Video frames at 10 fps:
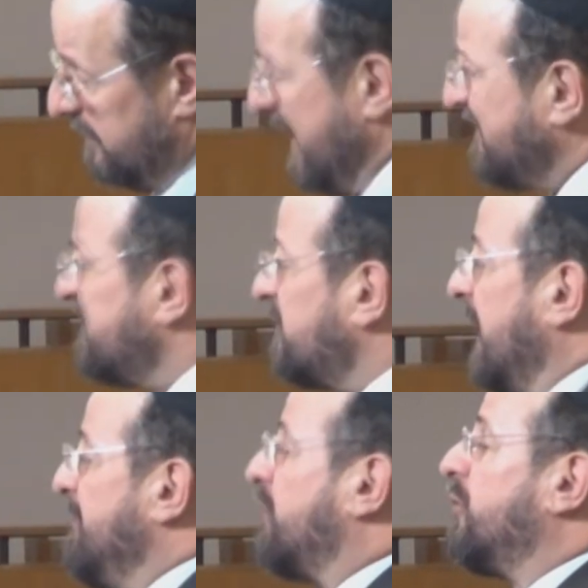That's the
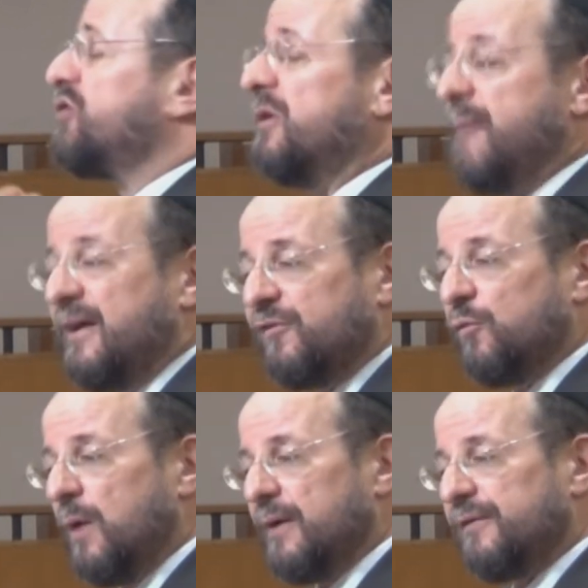claim the Christian makes
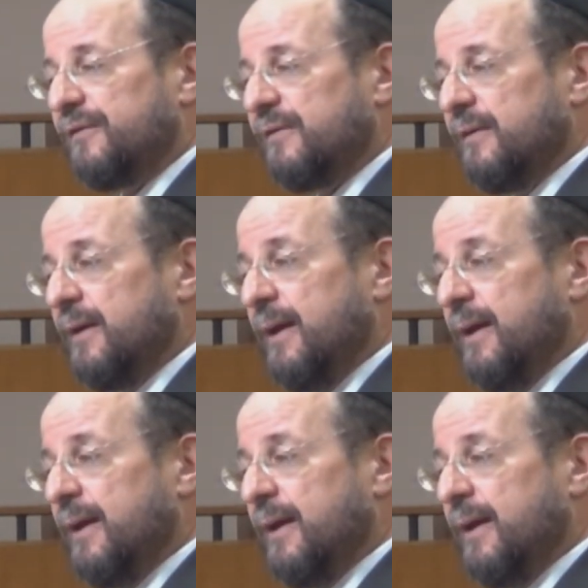to us.